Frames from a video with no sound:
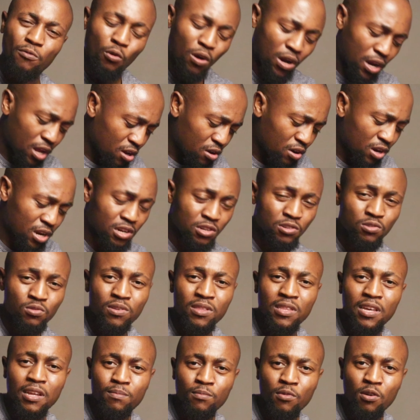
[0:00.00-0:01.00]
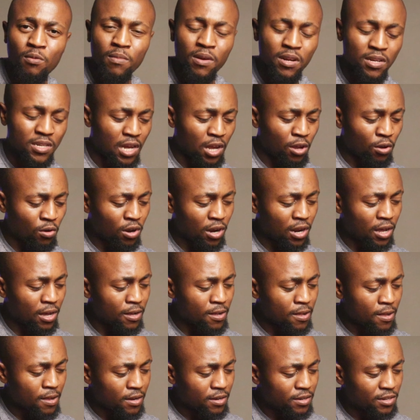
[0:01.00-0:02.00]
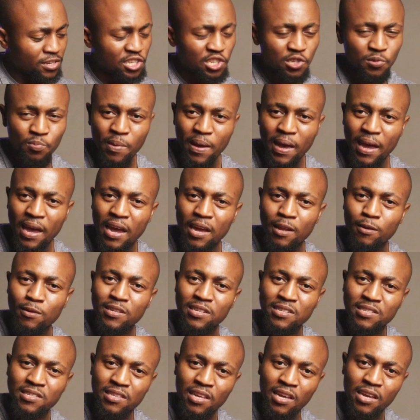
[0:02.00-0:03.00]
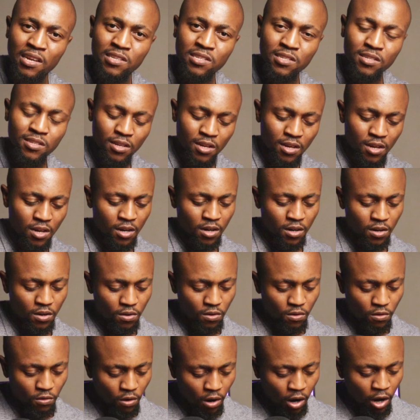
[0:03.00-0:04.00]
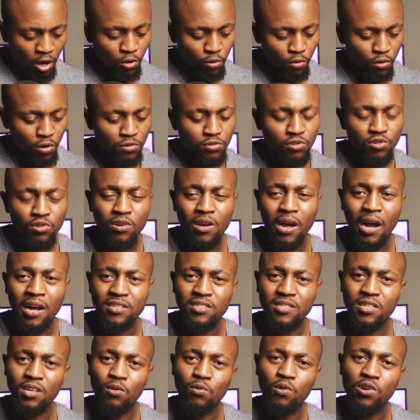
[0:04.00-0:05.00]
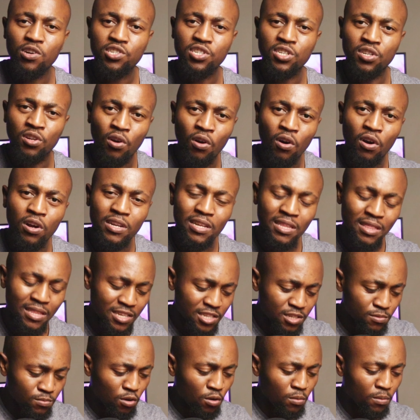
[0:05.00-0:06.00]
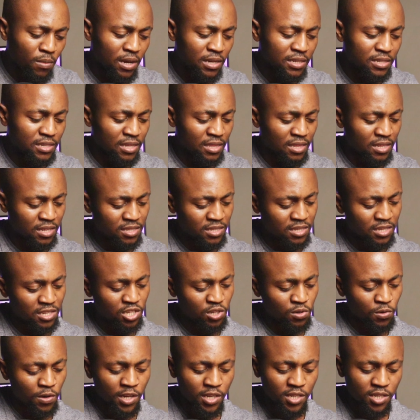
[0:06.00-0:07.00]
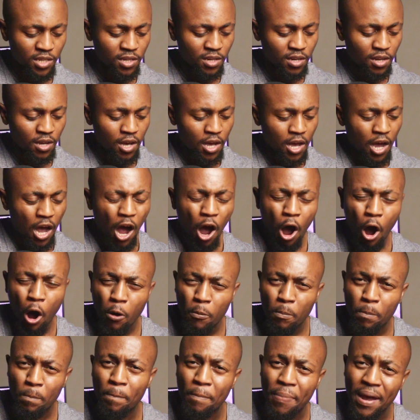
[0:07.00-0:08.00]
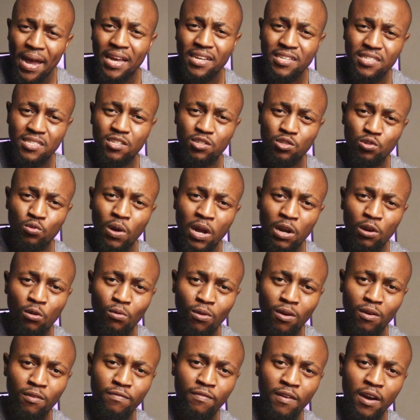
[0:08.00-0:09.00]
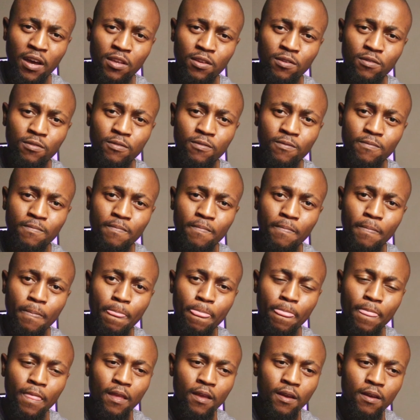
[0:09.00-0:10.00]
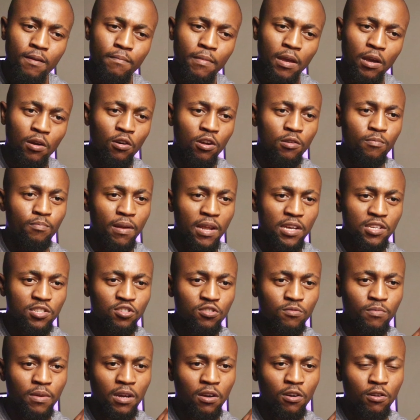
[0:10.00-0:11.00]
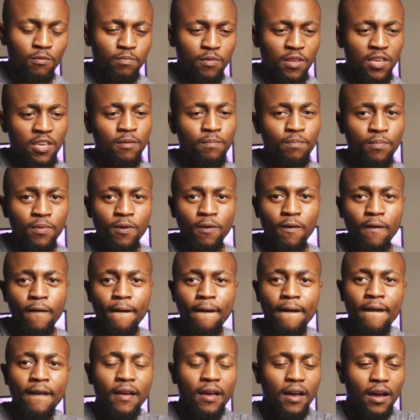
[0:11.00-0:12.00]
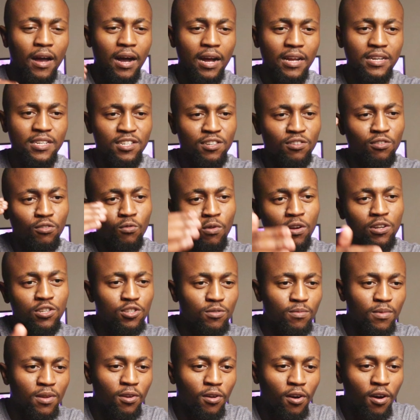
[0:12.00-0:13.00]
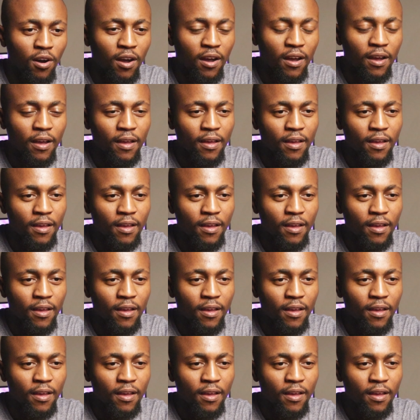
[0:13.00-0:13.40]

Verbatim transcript: What are you going to do in that moment? Are you going to despair and distress? Are you going to ask the question, God, in this moment, in this situation, how best do I glorify you? May God bless you. May God keep you. I did not want to be long.